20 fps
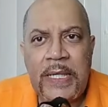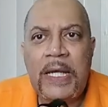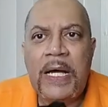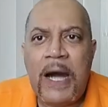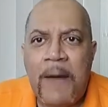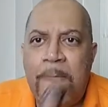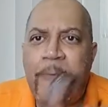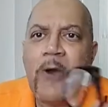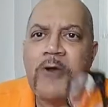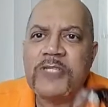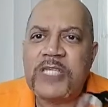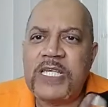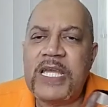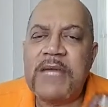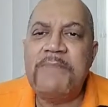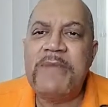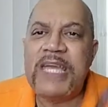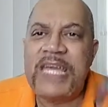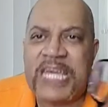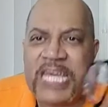A person can
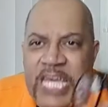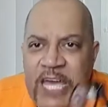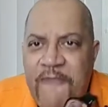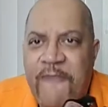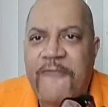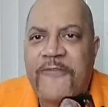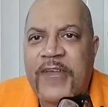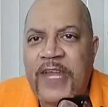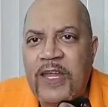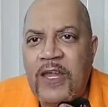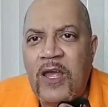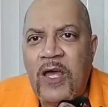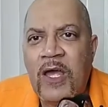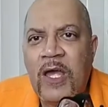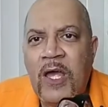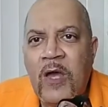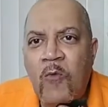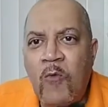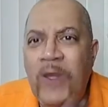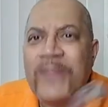be gifted
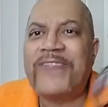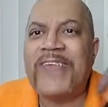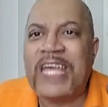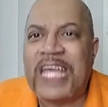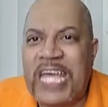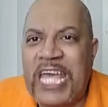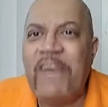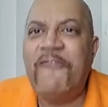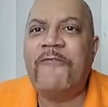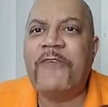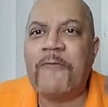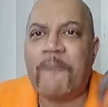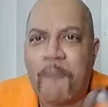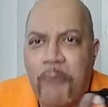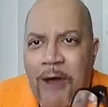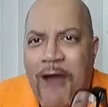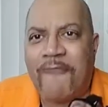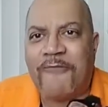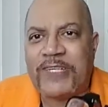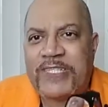with the gift of
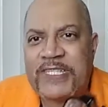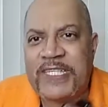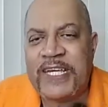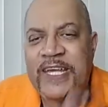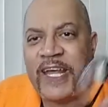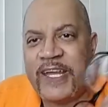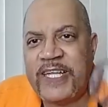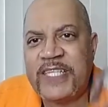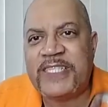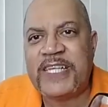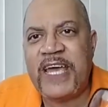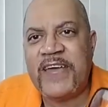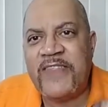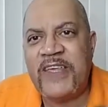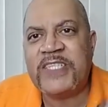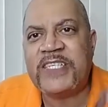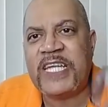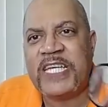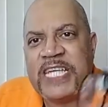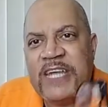prophecy. And understand
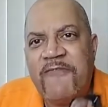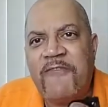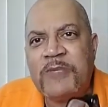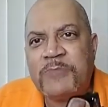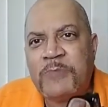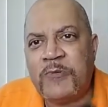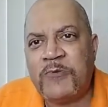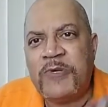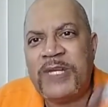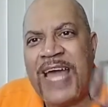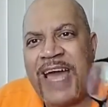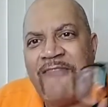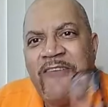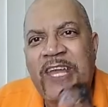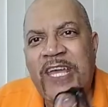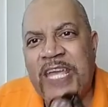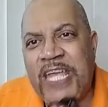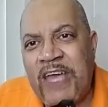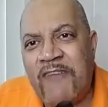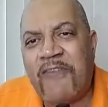there's a difference between having a
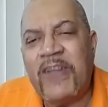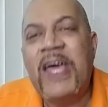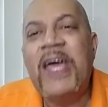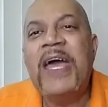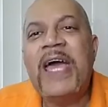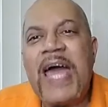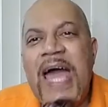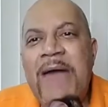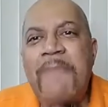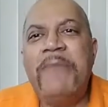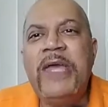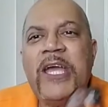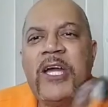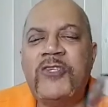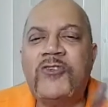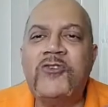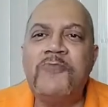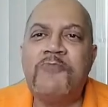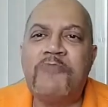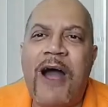gift and being a
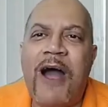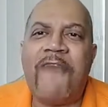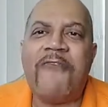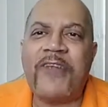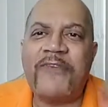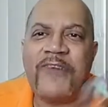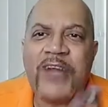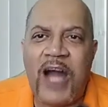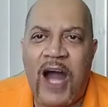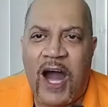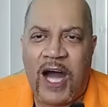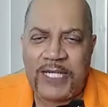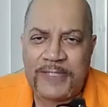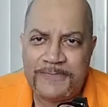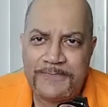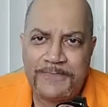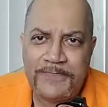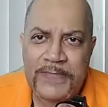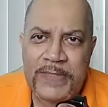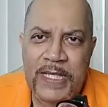true prophet of God.
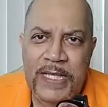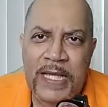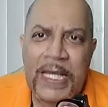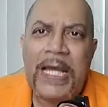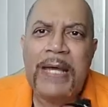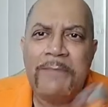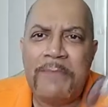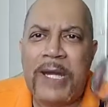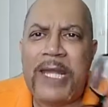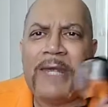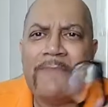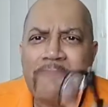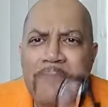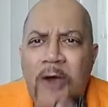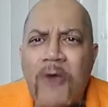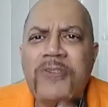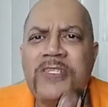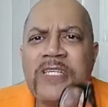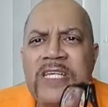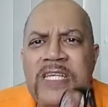But a
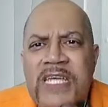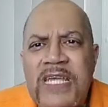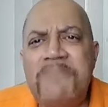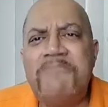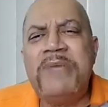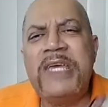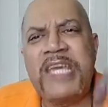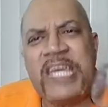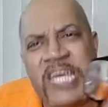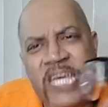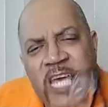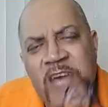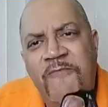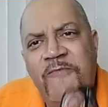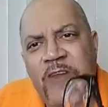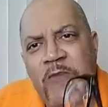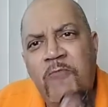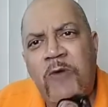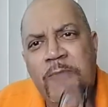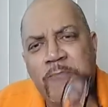person can be
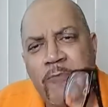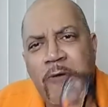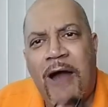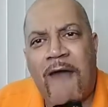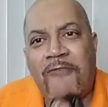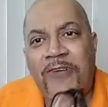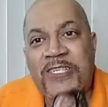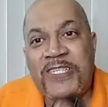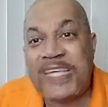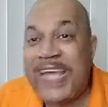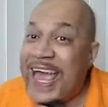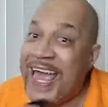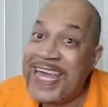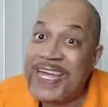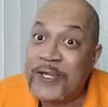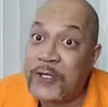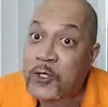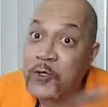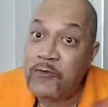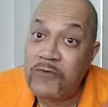gifted with prophecy
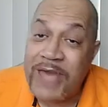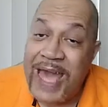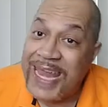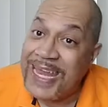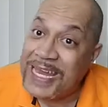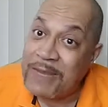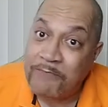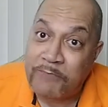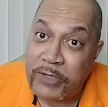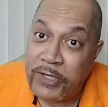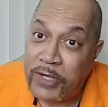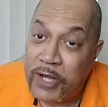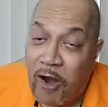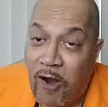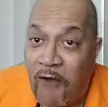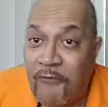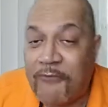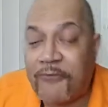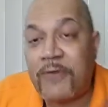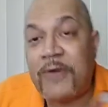and do that and pull it
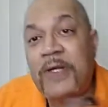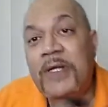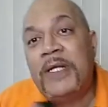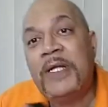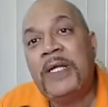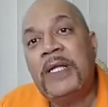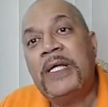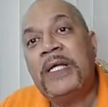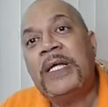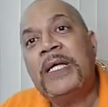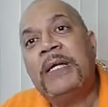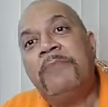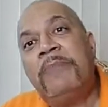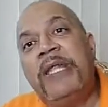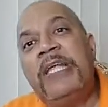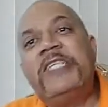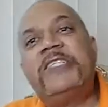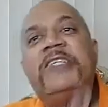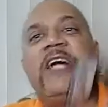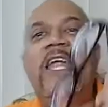off, but
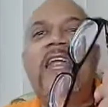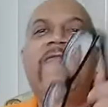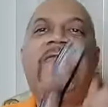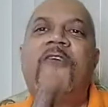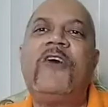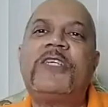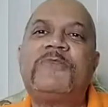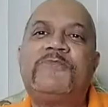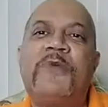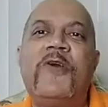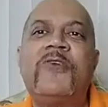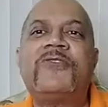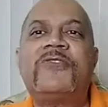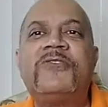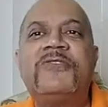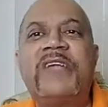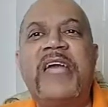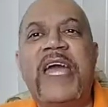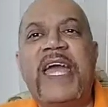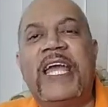he's done it for his
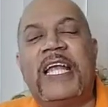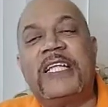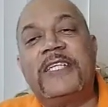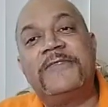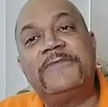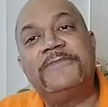personal gain.